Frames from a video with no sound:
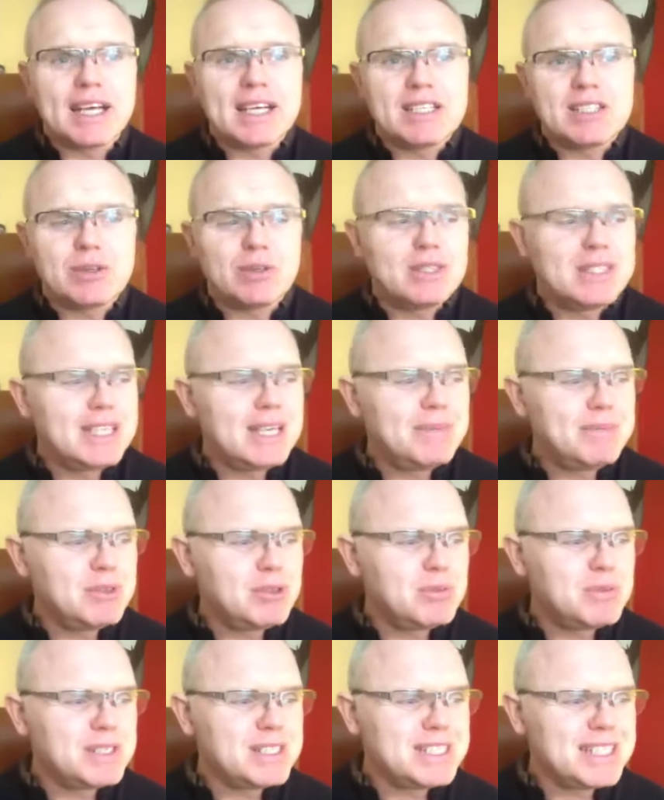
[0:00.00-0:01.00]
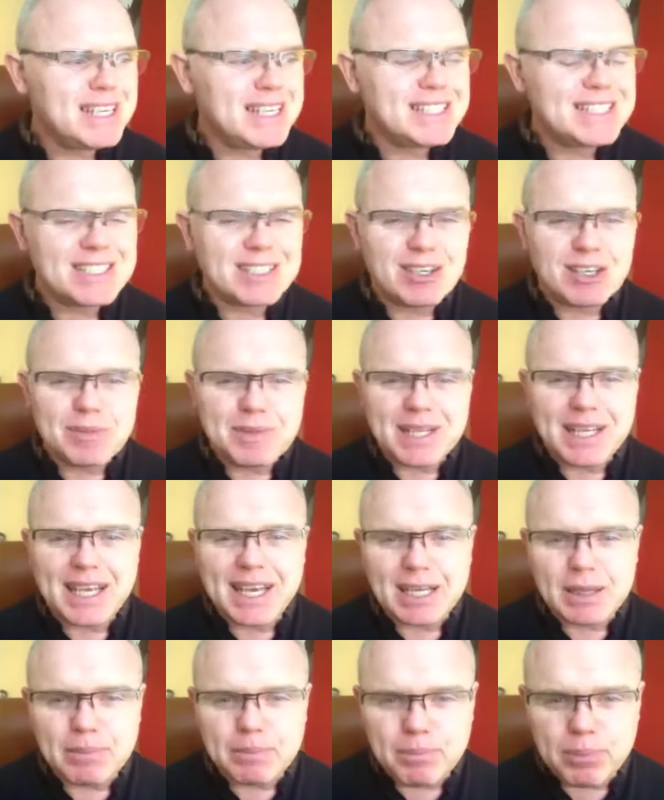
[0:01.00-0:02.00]
so tip number 6 is going to be to
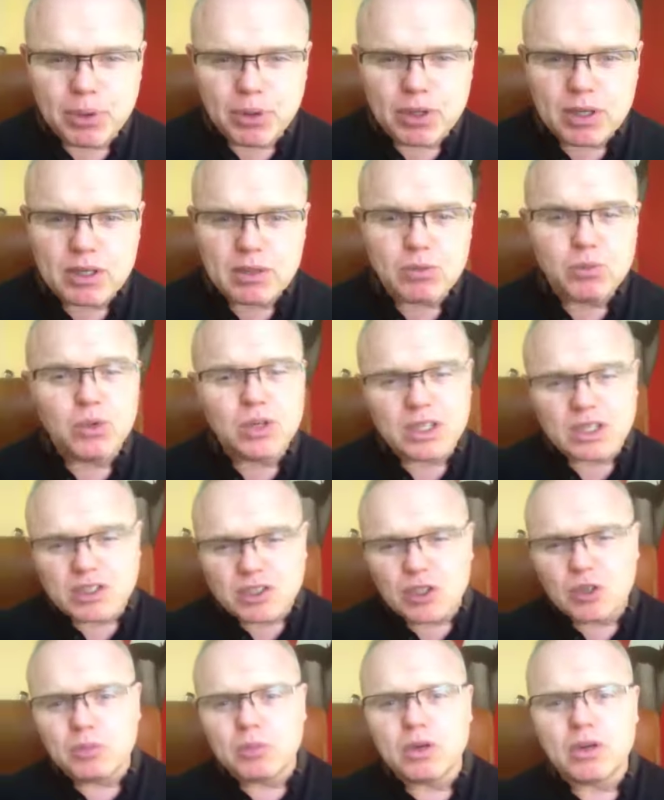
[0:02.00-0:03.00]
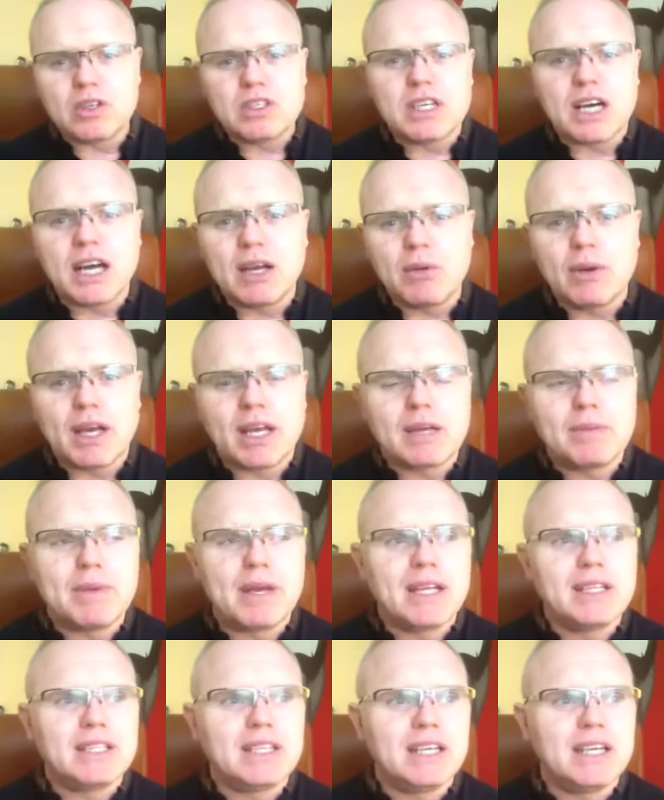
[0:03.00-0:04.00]
get a book, 1 or 2 books I
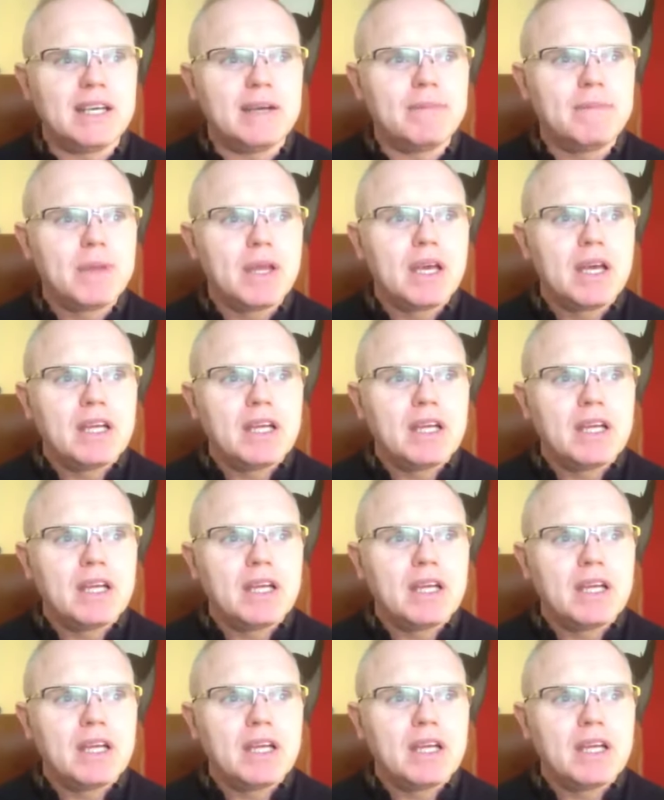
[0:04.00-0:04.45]
recommend in here.